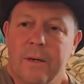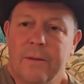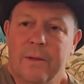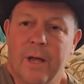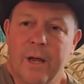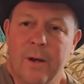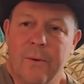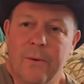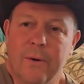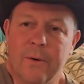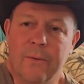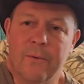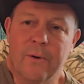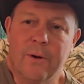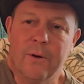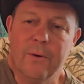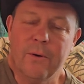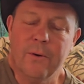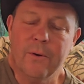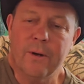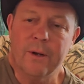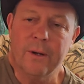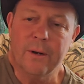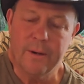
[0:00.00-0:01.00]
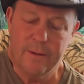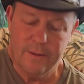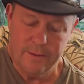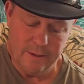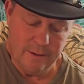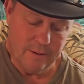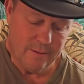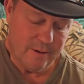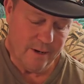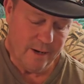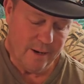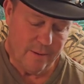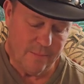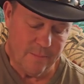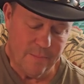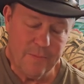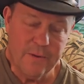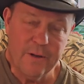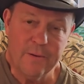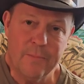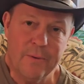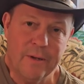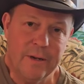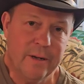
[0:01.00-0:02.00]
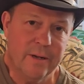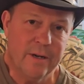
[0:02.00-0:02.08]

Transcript: they went rogue, and you know now they've been